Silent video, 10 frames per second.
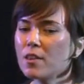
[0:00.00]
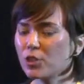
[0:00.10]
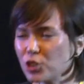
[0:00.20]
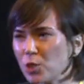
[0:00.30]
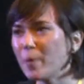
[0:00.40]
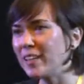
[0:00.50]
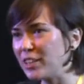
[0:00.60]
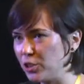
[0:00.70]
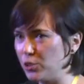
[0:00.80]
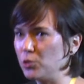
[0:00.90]
there are two main
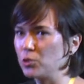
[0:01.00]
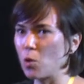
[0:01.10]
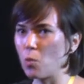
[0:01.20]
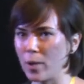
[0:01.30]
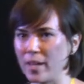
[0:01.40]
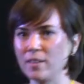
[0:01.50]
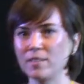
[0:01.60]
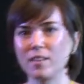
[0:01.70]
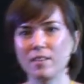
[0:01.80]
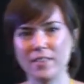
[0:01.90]
issues
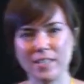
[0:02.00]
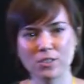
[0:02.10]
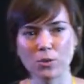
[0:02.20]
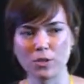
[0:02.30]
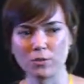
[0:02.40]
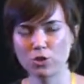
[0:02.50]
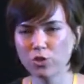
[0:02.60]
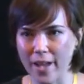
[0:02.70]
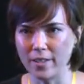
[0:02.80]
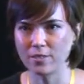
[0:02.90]
with this sort of
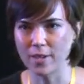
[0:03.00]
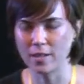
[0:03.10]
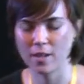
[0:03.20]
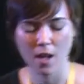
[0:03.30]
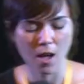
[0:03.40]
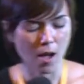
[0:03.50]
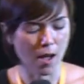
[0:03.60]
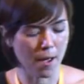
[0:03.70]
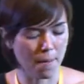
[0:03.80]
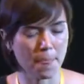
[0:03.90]
trend, right?
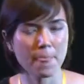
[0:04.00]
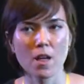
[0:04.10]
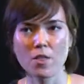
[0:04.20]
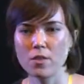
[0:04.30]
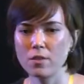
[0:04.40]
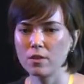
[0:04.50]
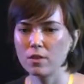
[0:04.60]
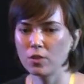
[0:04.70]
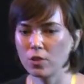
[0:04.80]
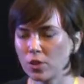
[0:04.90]

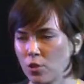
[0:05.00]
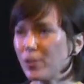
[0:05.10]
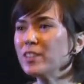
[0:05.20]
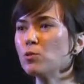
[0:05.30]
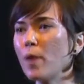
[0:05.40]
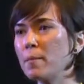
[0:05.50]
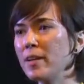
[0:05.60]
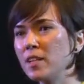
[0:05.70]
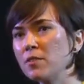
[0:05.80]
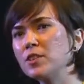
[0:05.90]
The reason why
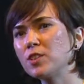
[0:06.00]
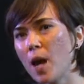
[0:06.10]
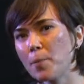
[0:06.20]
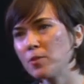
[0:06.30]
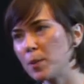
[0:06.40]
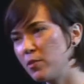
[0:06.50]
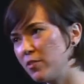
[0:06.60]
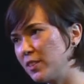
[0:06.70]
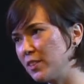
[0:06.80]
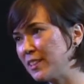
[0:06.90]
many of these copyright
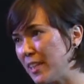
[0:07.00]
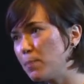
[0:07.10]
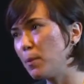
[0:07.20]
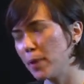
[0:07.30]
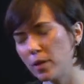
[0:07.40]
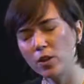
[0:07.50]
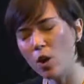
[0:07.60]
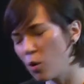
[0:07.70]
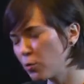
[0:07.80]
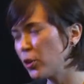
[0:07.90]
provisions keep appearing
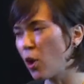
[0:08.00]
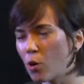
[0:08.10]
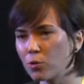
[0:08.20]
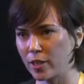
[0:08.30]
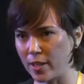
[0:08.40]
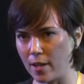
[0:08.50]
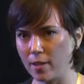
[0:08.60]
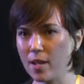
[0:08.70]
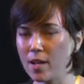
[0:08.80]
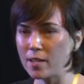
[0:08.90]
over and over
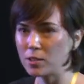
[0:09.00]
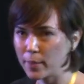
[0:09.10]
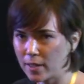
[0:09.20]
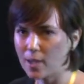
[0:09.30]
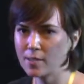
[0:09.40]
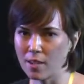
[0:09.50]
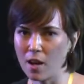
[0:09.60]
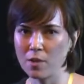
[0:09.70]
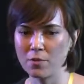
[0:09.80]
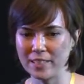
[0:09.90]
again is because
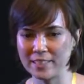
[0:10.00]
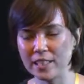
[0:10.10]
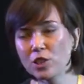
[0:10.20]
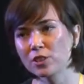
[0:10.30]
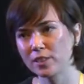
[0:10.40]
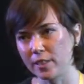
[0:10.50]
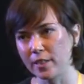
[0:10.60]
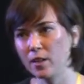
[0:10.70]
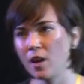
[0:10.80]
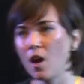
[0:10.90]
of the secrecy